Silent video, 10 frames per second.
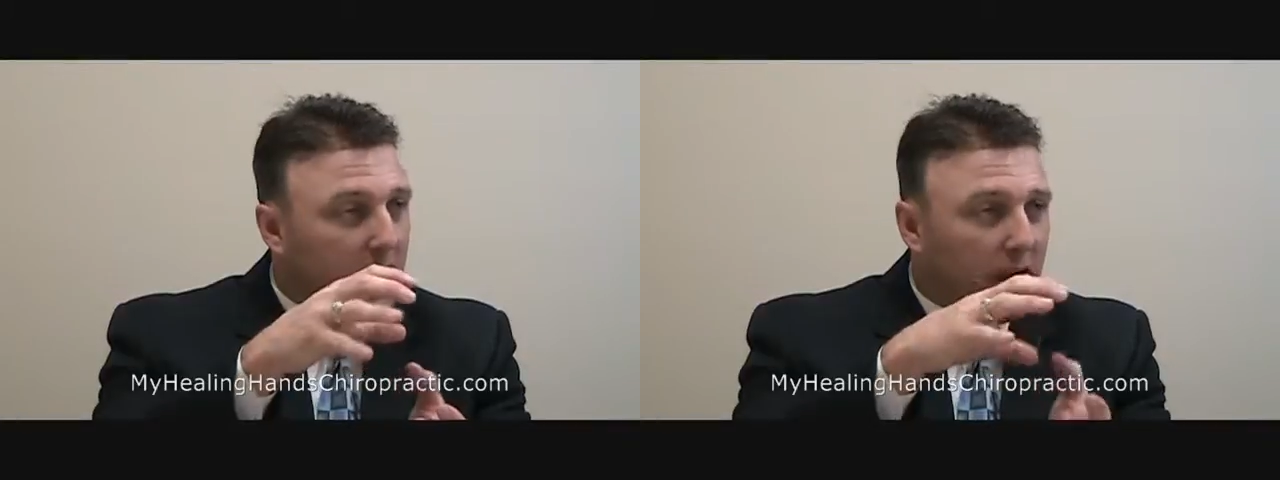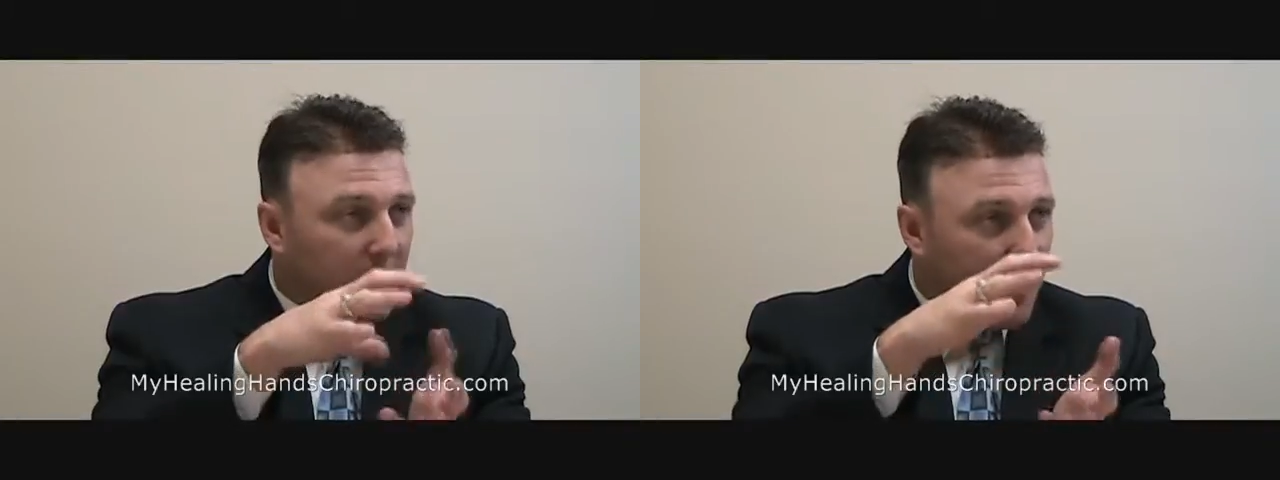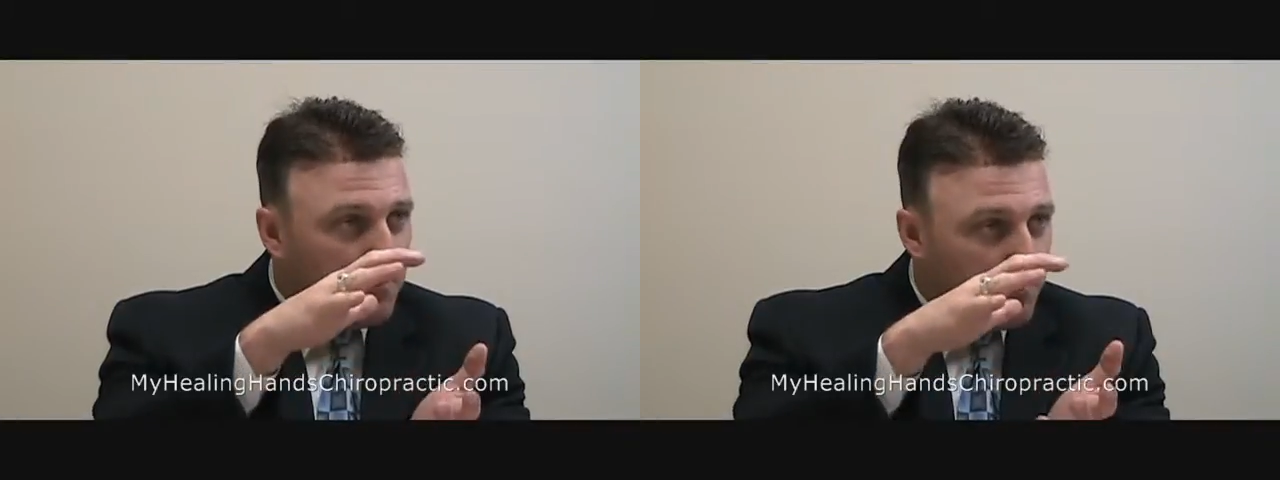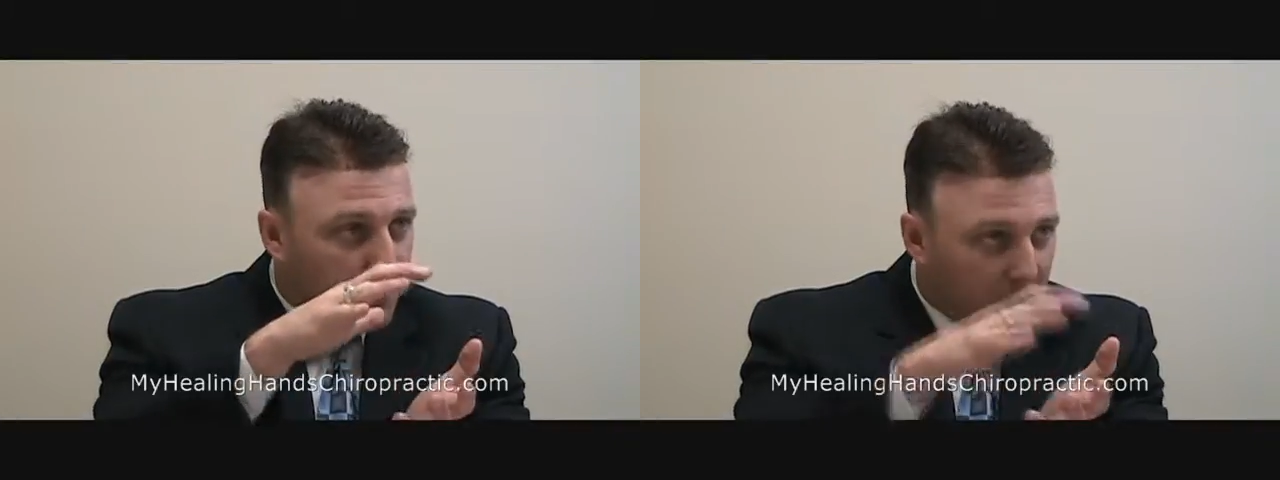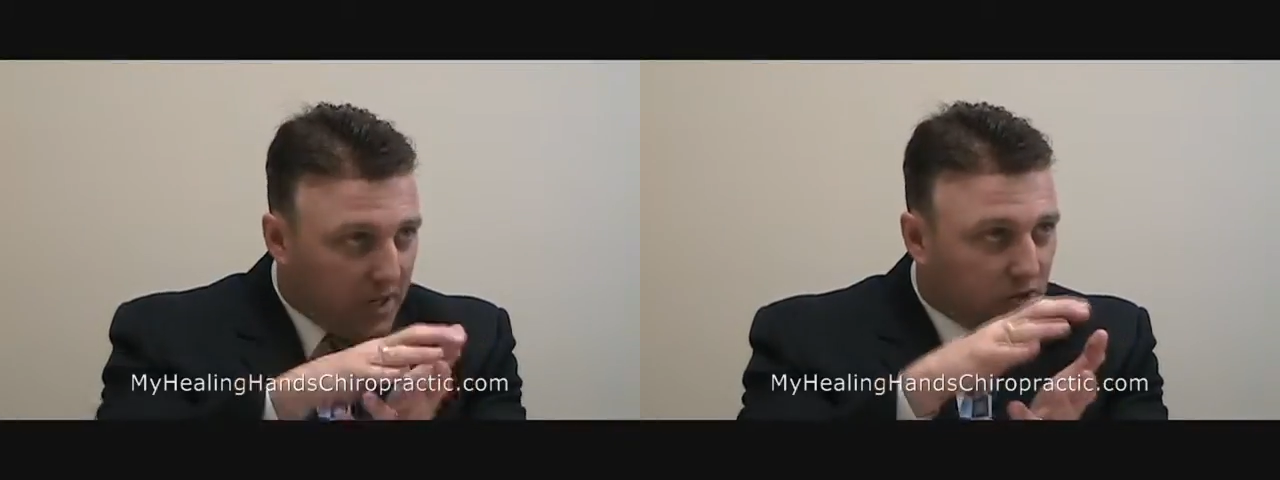and that
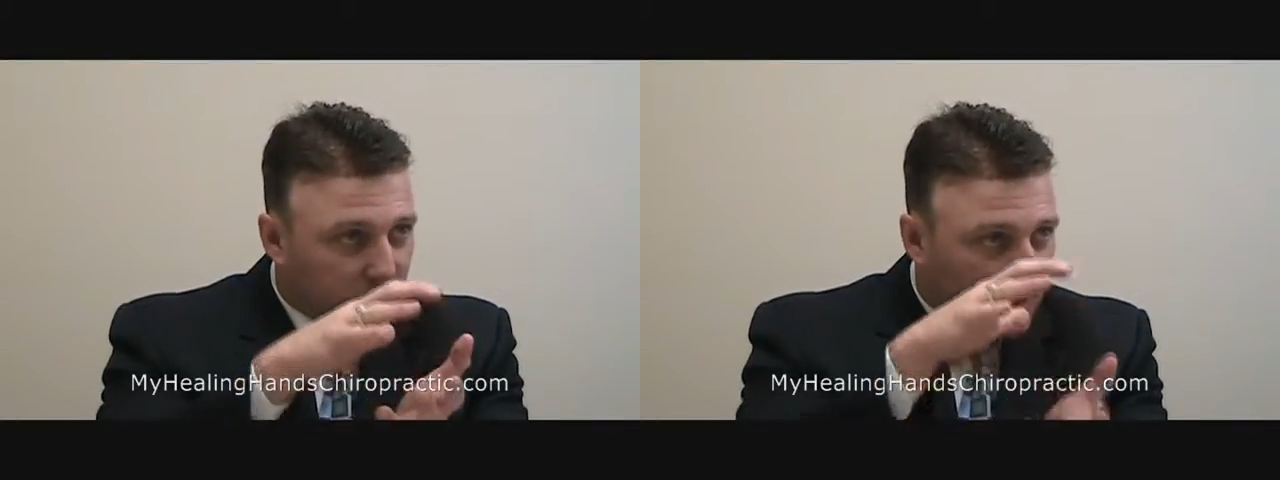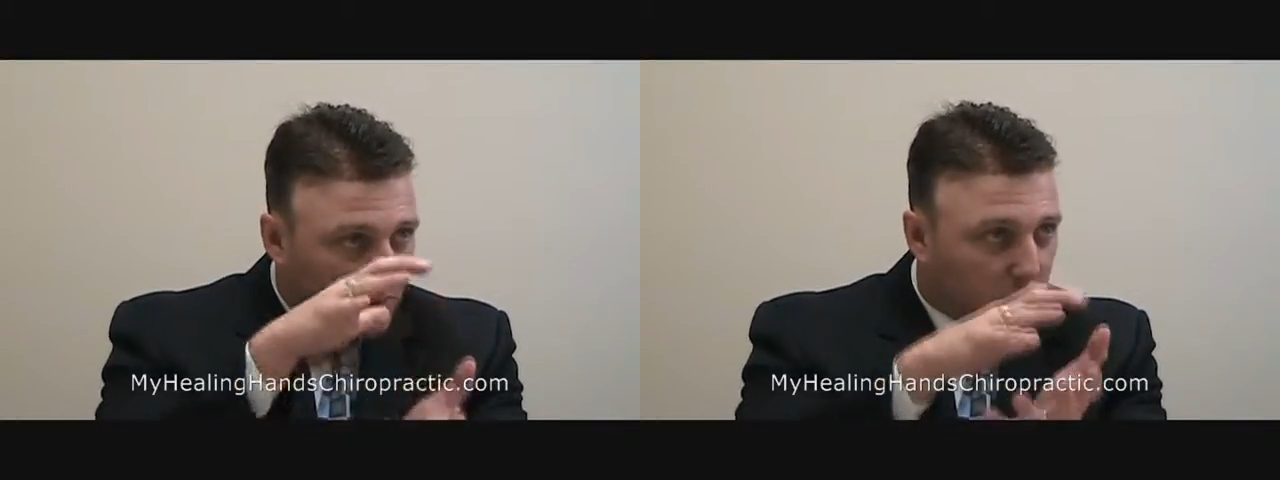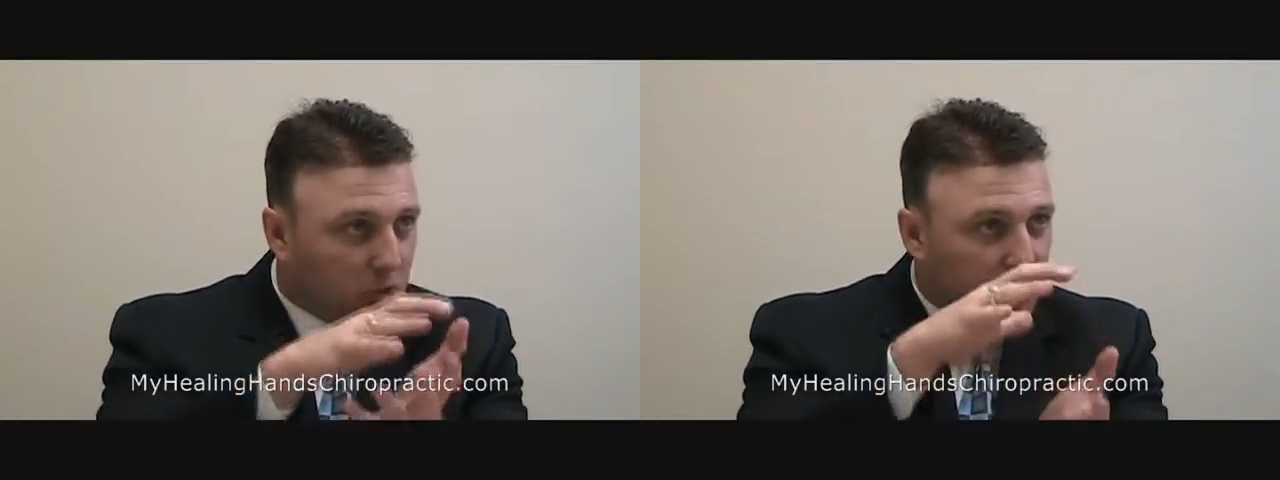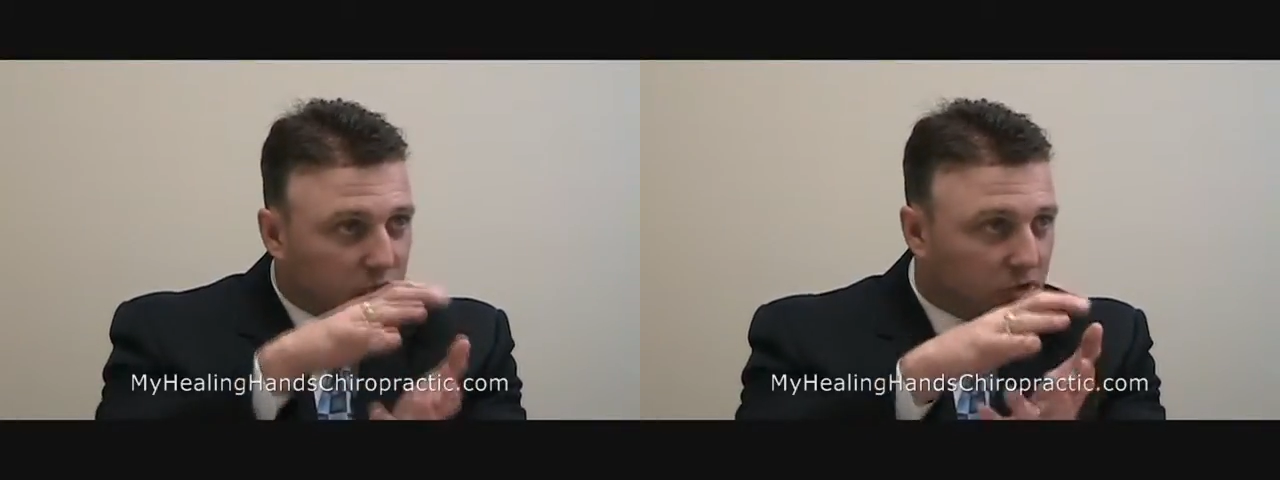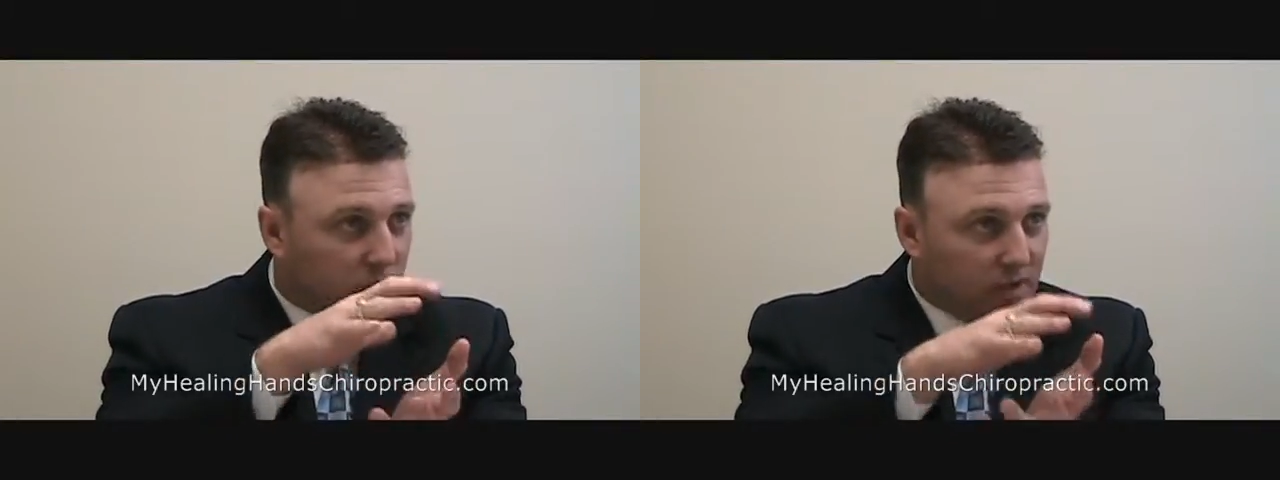pinches or pushes